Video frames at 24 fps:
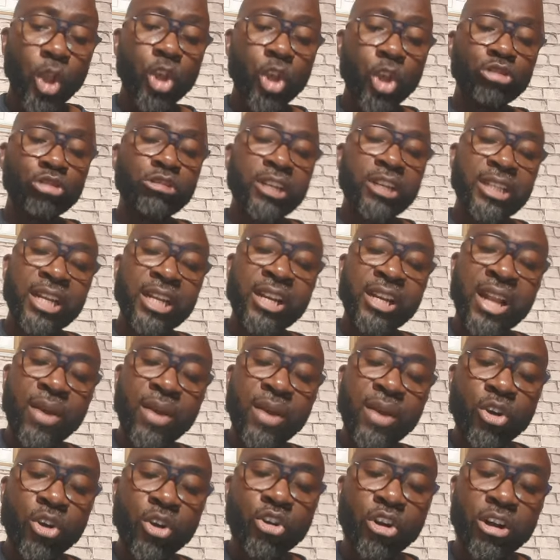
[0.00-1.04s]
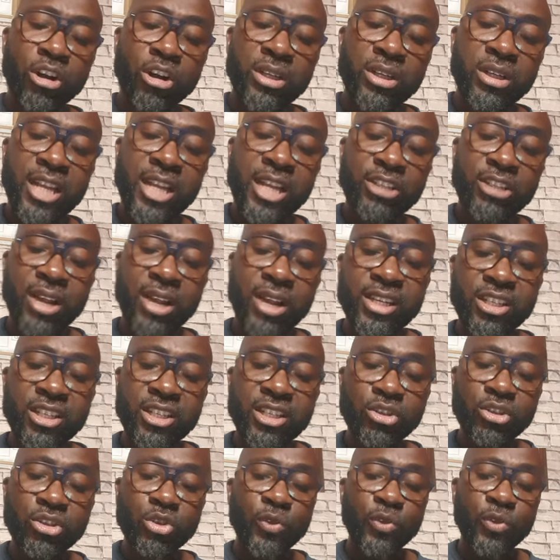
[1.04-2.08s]
So there's another one called National
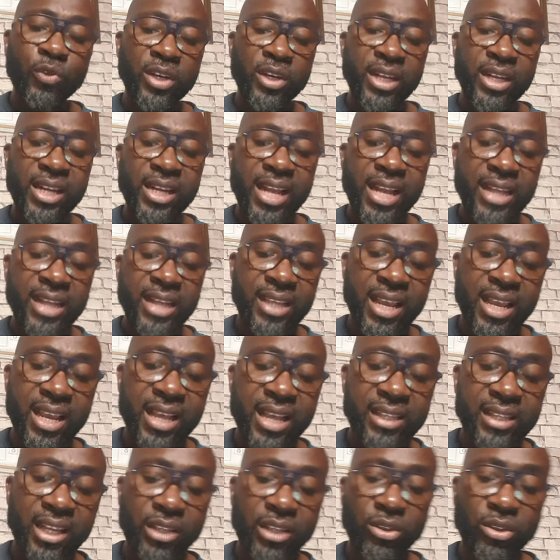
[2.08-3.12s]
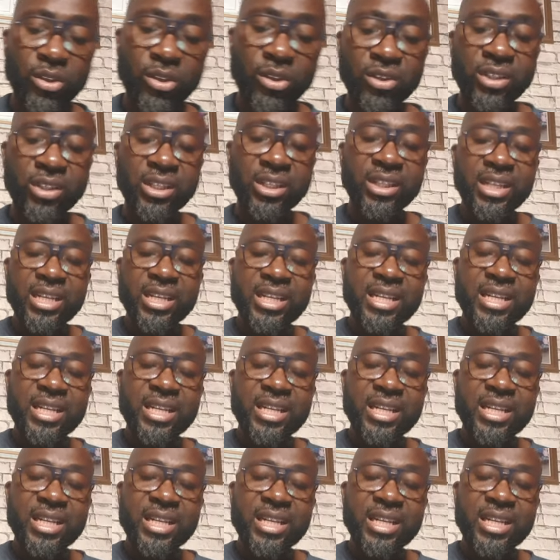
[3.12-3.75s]
Institute for Leather Science Technology,